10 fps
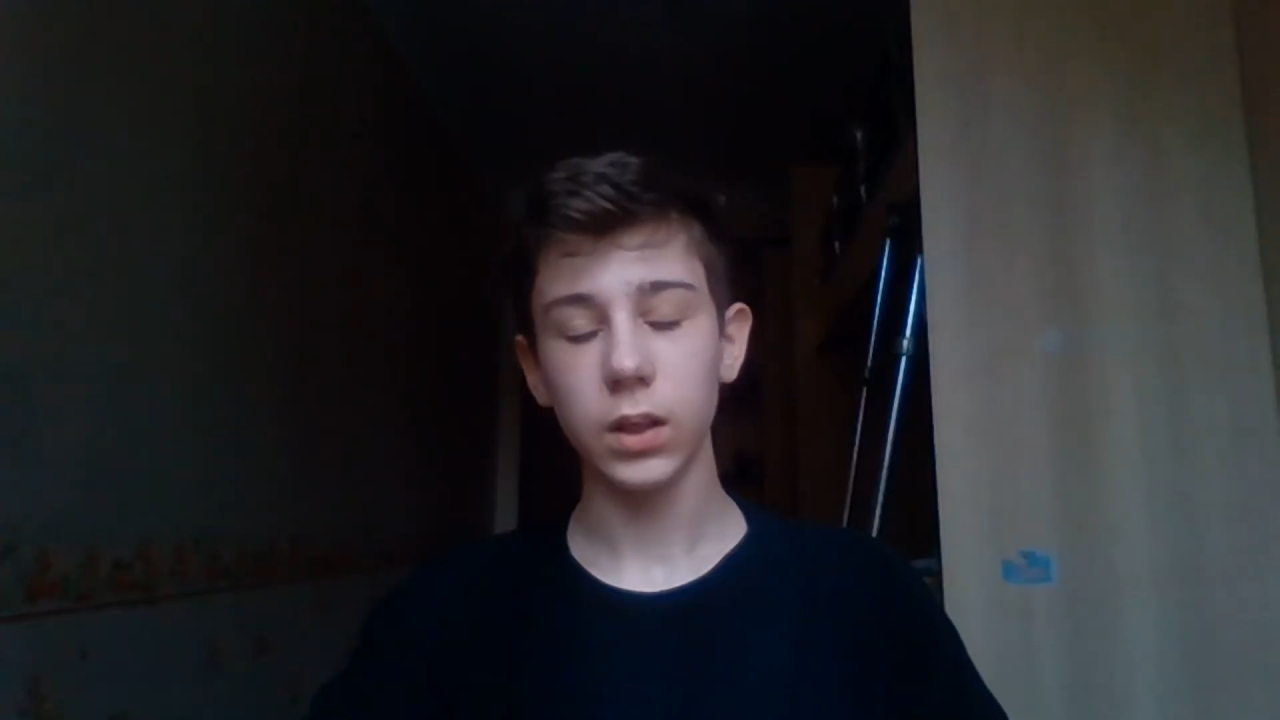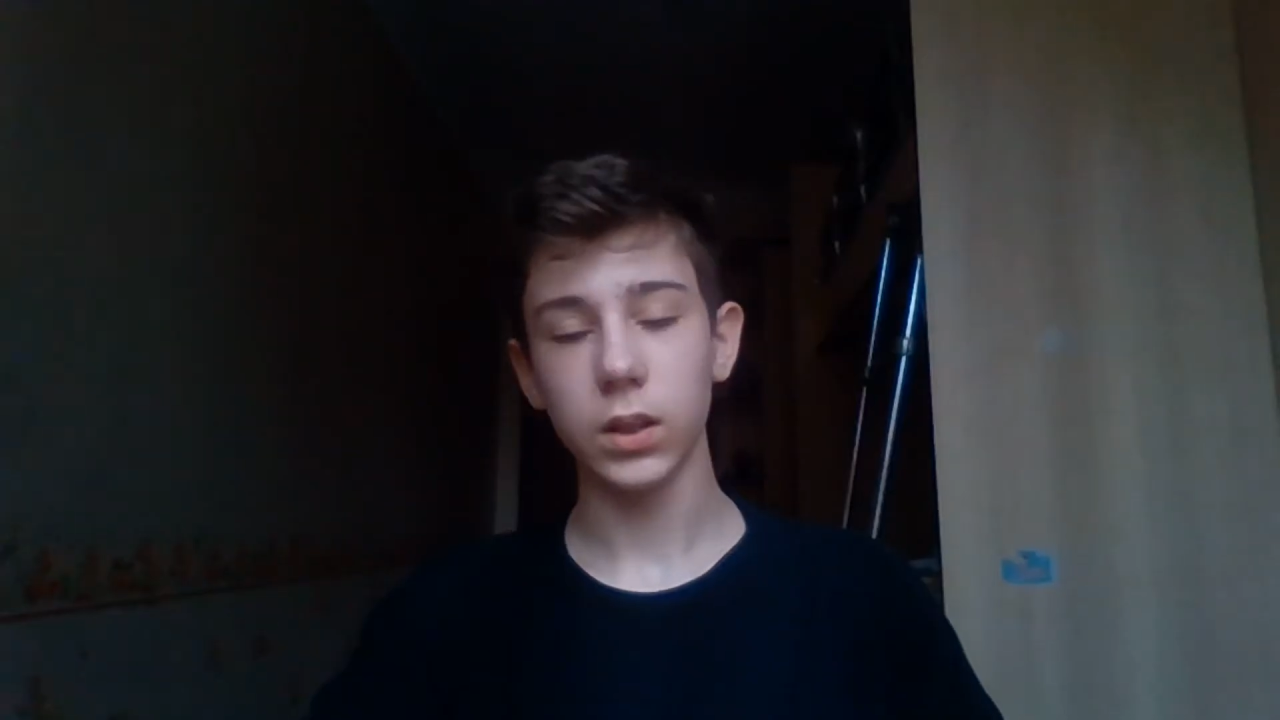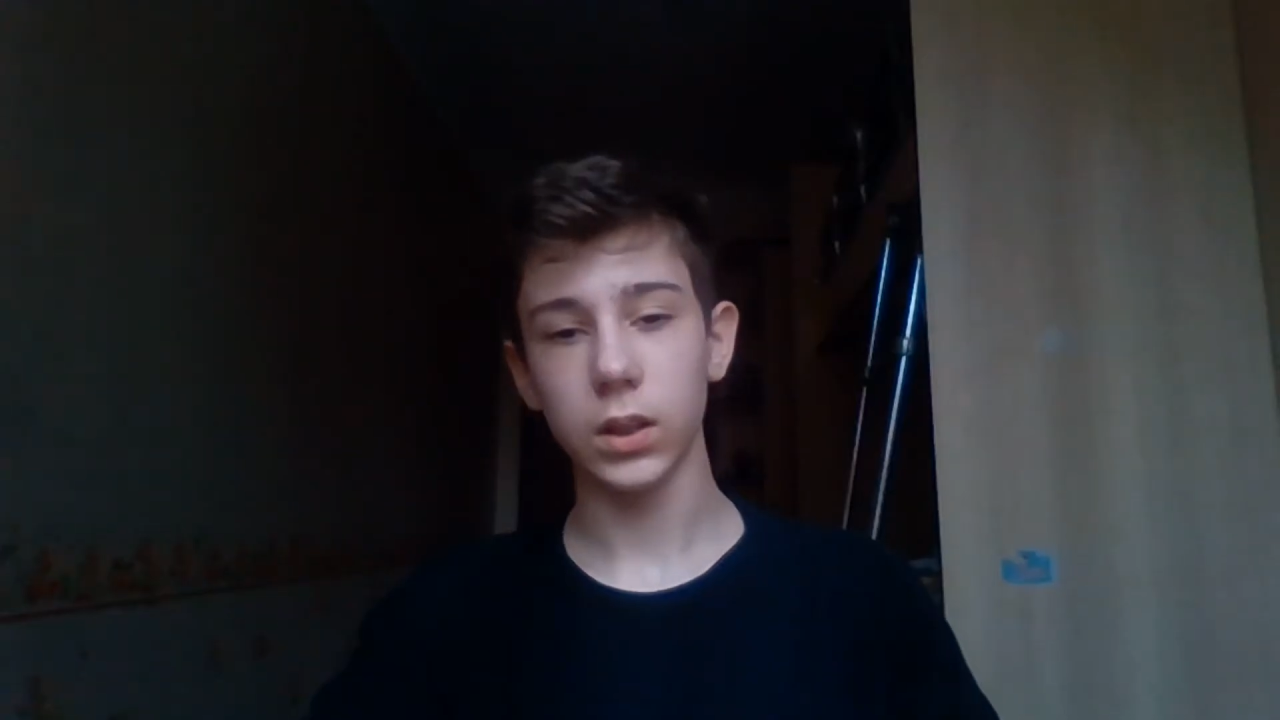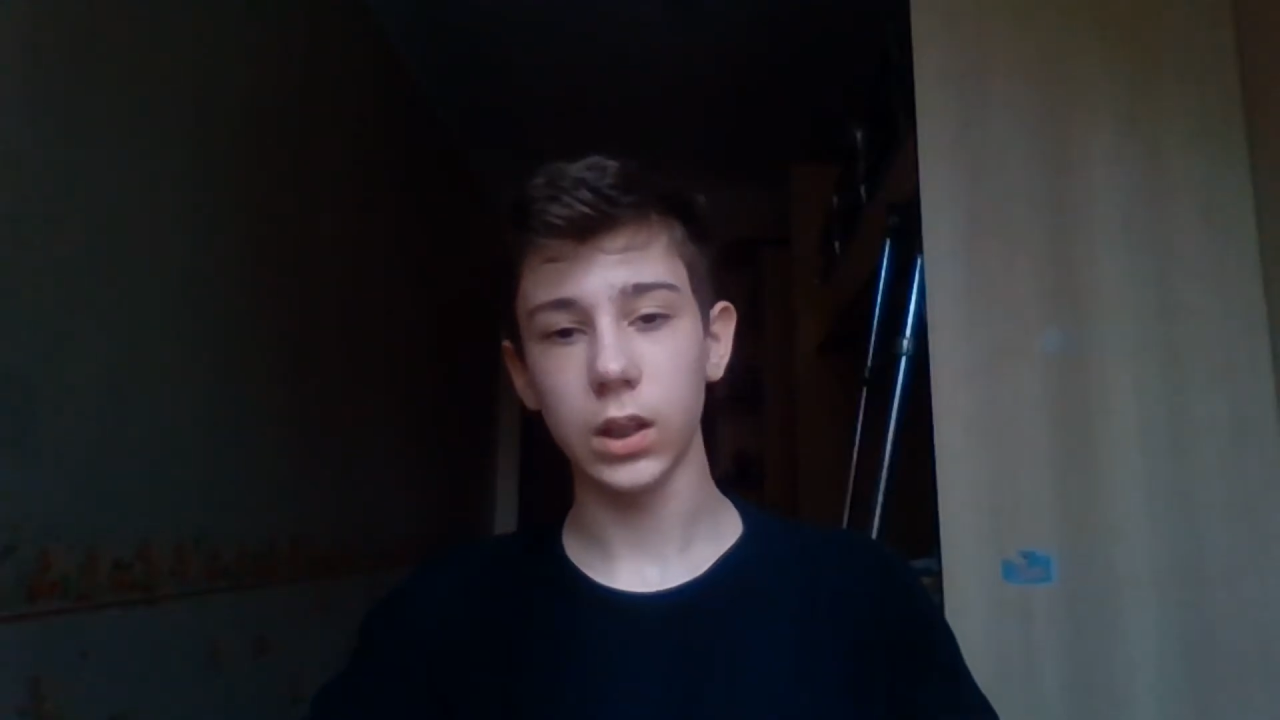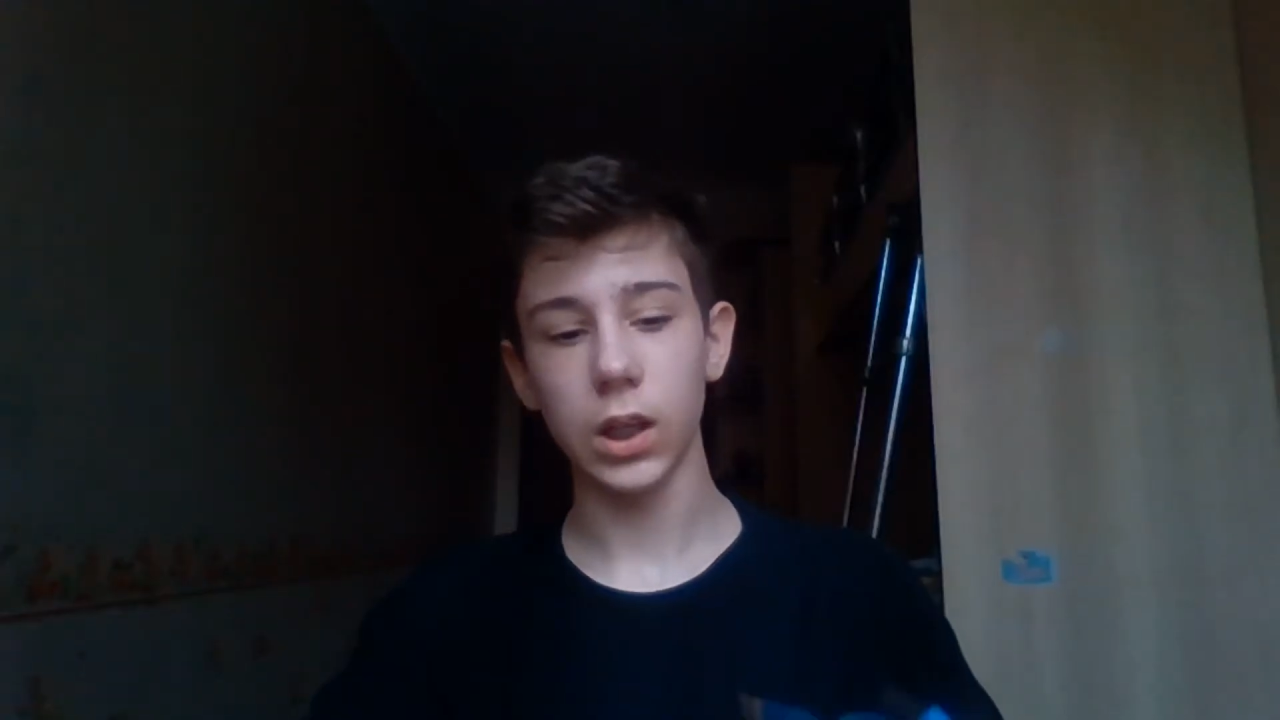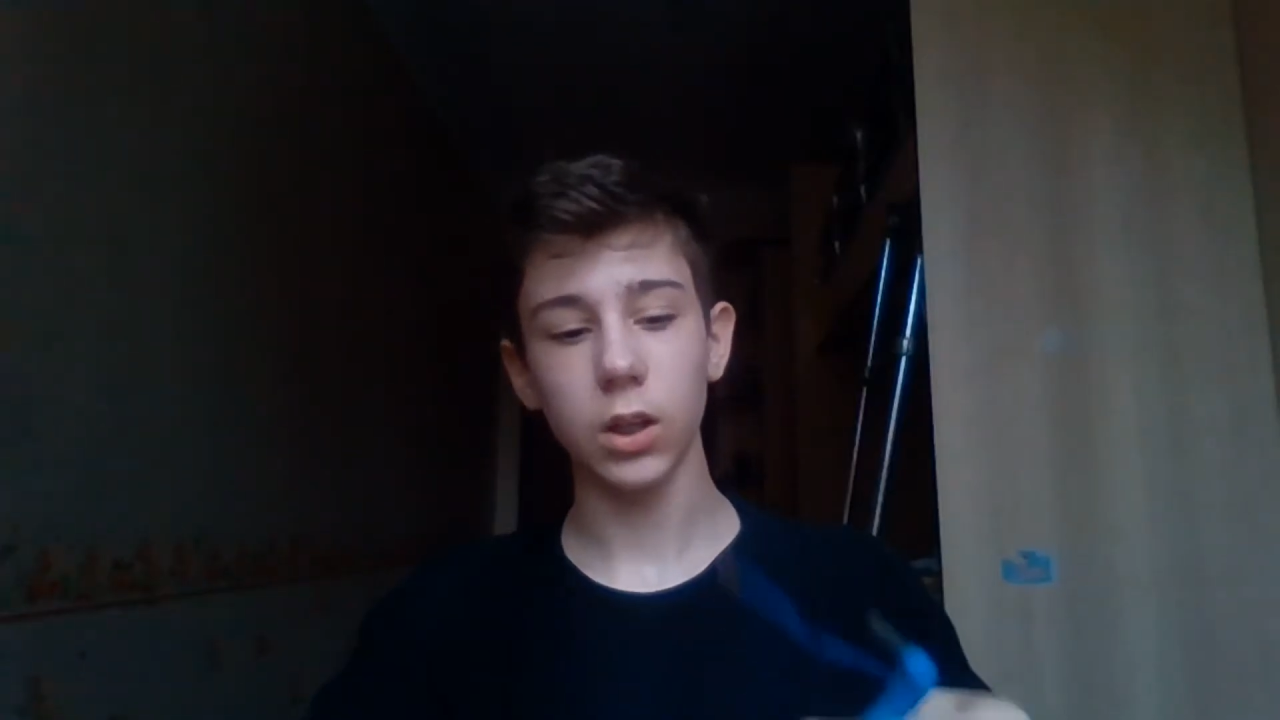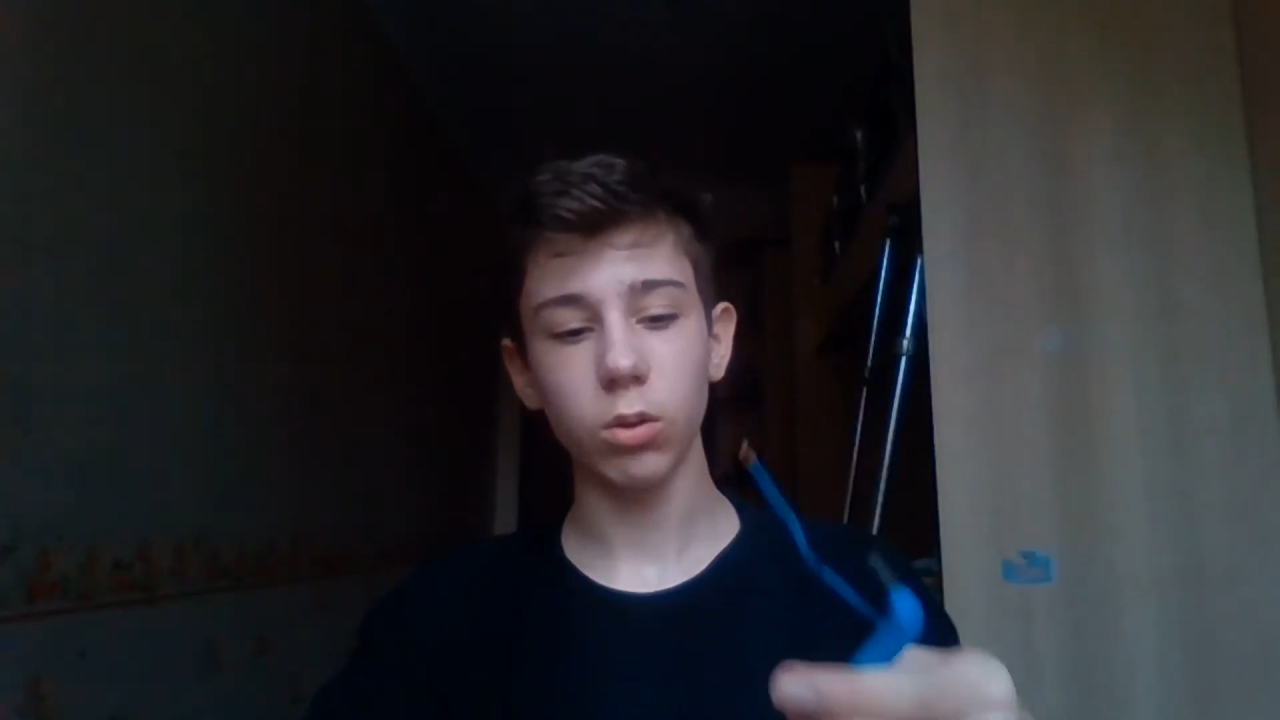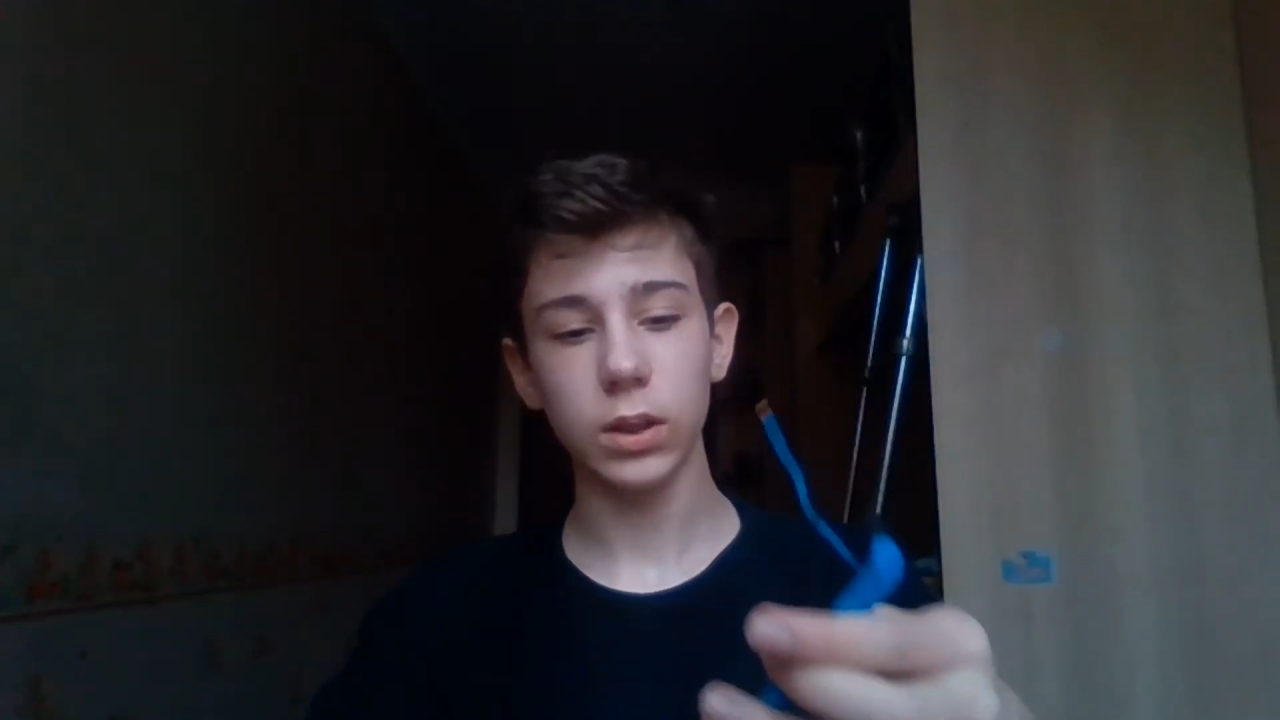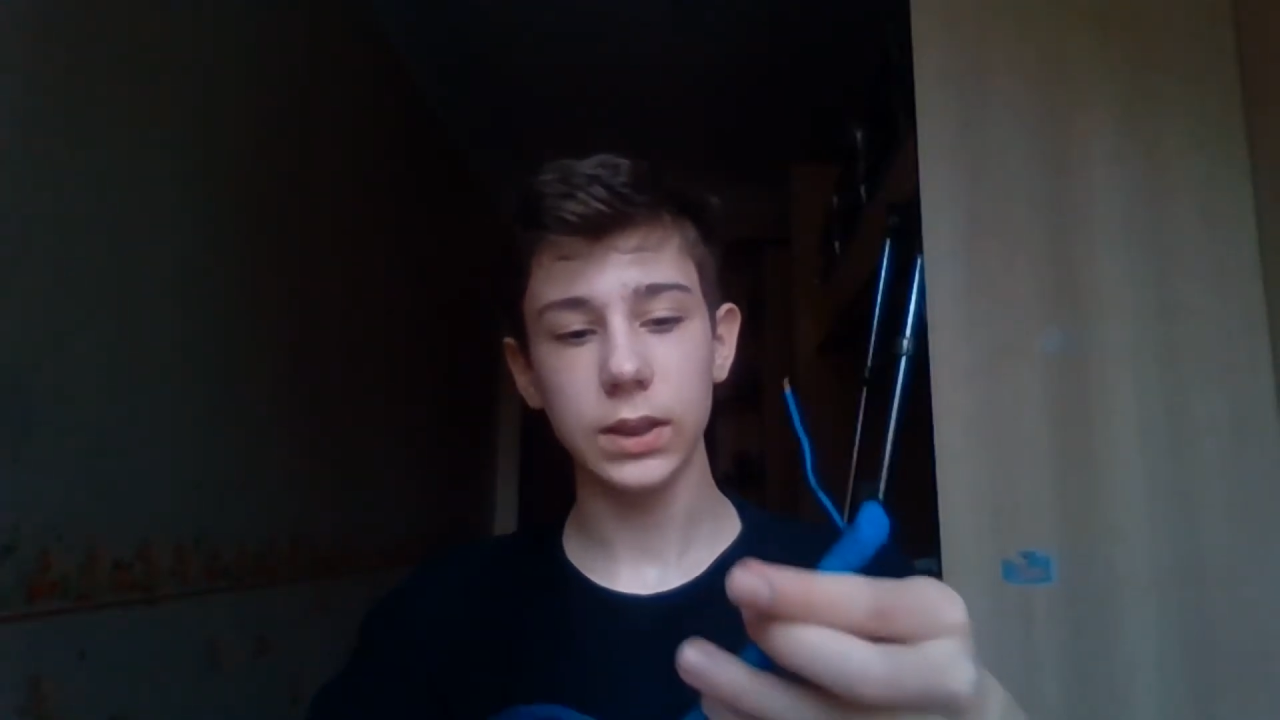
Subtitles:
Now you can